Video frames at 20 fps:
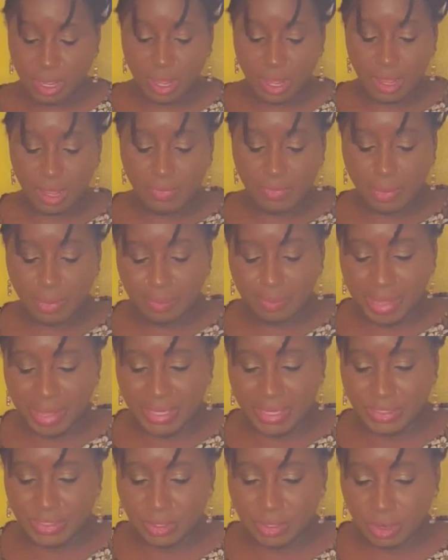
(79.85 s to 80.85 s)
The
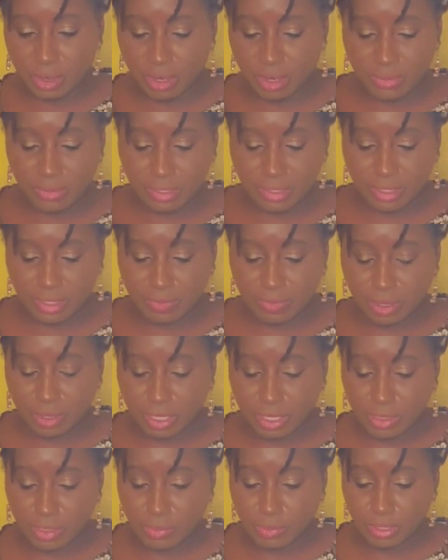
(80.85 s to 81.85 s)
best are the
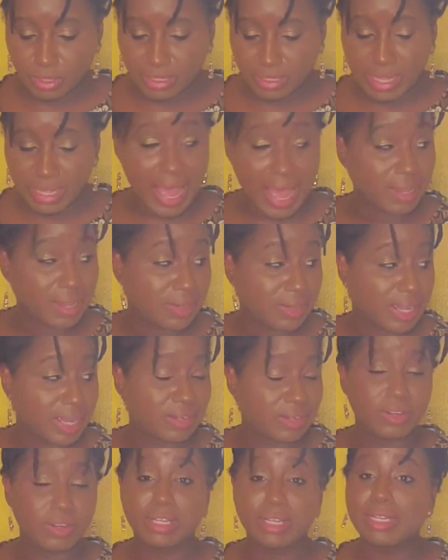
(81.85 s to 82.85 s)
ones with the
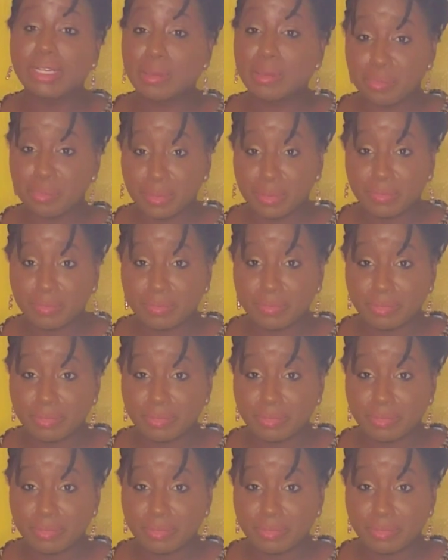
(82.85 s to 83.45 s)
alligator clip.